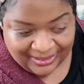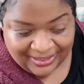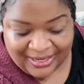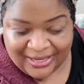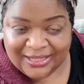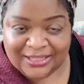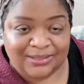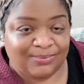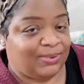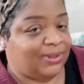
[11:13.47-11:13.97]

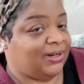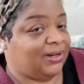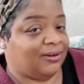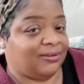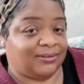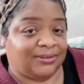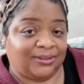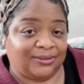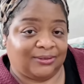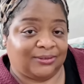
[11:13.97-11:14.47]
has been
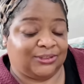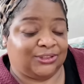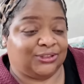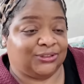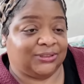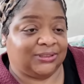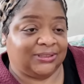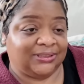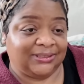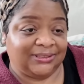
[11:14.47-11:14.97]
on those
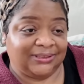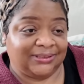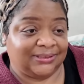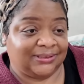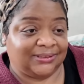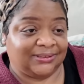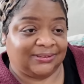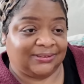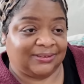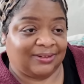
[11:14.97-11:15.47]
trees.
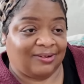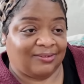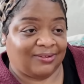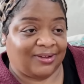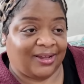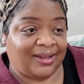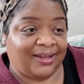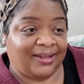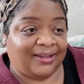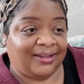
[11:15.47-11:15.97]

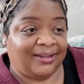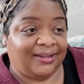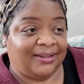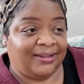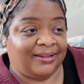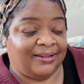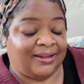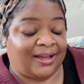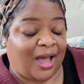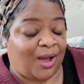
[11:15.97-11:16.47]
Okay?
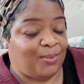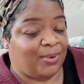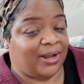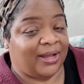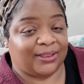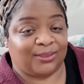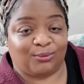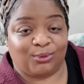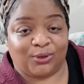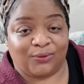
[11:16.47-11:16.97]
I'm going to
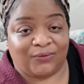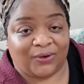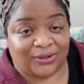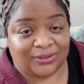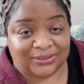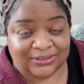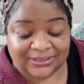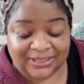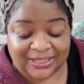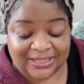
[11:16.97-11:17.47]
have to
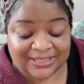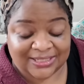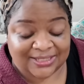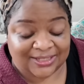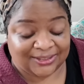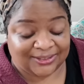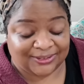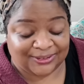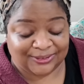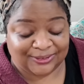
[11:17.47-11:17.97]
reverse that
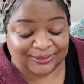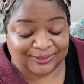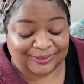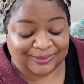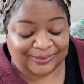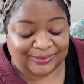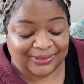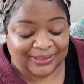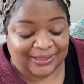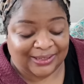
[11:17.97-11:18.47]

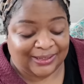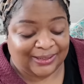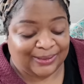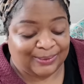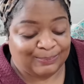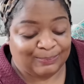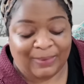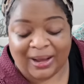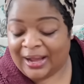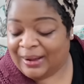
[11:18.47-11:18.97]
song.
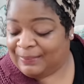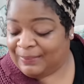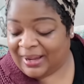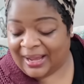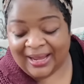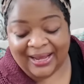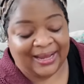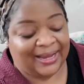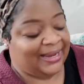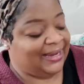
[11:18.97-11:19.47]
My
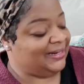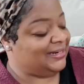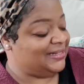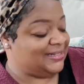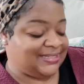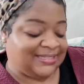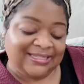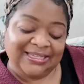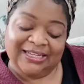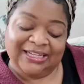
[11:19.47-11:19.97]
mind is
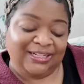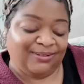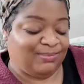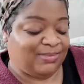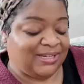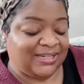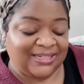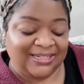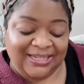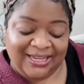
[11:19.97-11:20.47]
telling me
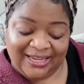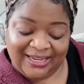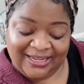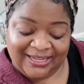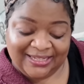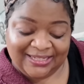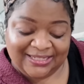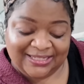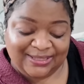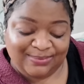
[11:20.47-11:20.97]

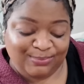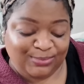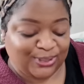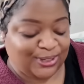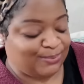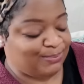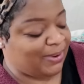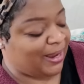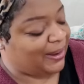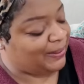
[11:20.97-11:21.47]
yes,
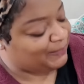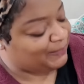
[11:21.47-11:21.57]
but my